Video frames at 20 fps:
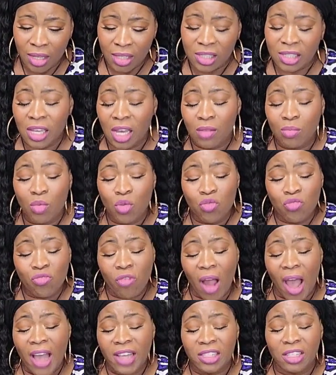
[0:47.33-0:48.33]
Sun, Moon,
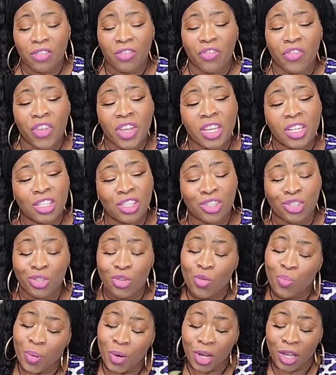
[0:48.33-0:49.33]
Rising, Venus,
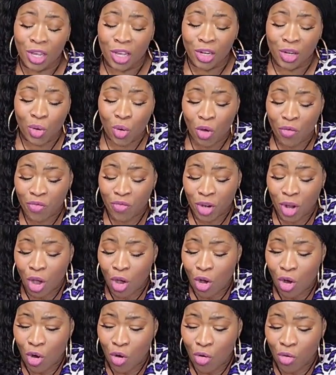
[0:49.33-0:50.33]
Jupiter, and North
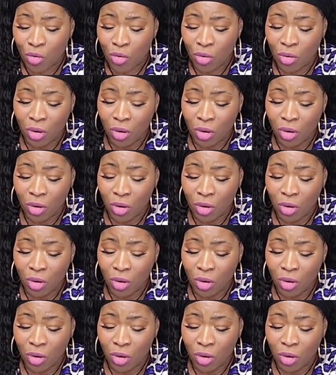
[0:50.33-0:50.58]
Node.